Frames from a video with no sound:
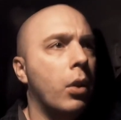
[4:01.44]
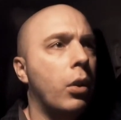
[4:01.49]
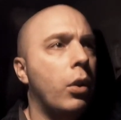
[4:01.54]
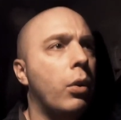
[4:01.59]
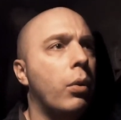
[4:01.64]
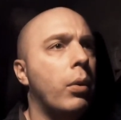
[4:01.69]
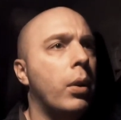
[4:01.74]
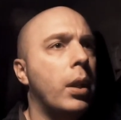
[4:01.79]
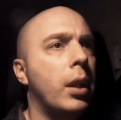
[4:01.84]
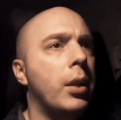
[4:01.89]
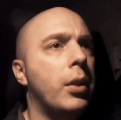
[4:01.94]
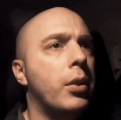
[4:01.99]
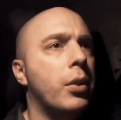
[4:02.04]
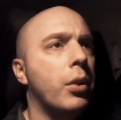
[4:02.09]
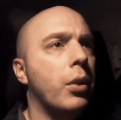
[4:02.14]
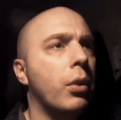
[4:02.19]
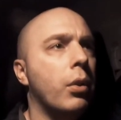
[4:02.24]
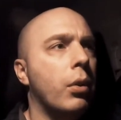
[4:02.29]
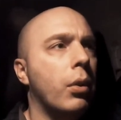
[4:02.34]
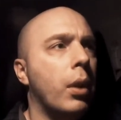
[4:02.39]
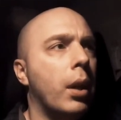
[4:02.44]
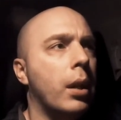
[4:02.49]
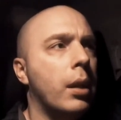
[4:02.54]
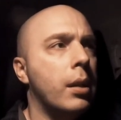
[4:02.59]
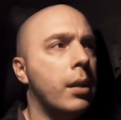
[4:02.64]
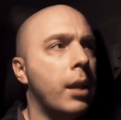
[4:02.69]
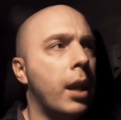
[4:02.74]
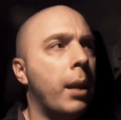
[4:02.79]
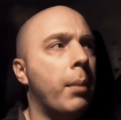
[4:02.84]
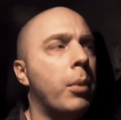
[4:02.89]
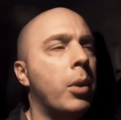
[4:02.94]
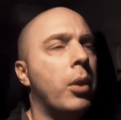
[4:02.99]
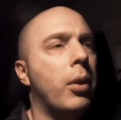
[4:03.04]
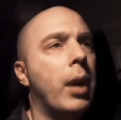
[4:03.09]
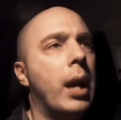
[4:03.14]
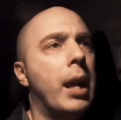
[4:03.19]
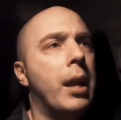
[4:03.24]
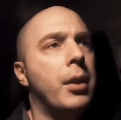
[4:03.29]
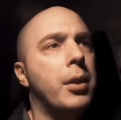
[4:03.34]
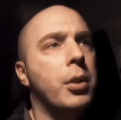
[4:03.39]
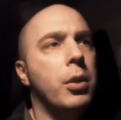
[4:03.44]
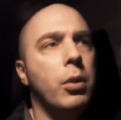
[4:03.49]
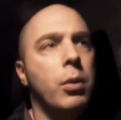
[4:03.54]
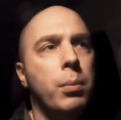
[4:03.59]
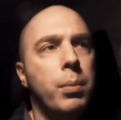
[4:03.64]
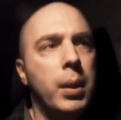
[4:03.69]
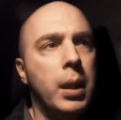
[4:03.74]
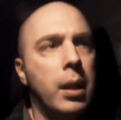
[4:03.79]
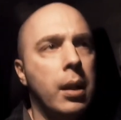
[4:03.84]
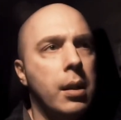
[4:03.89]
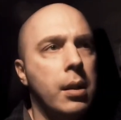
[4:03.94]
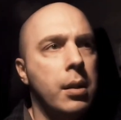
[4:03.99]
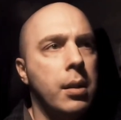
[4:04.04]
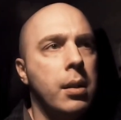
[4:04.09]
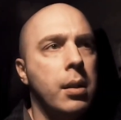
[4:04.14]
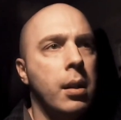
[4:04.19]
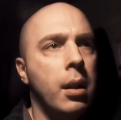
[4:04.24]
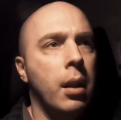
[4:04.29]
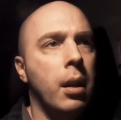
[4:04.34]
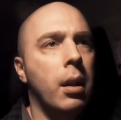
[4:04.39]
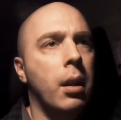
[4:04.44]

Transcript: You need to examine your attitude, because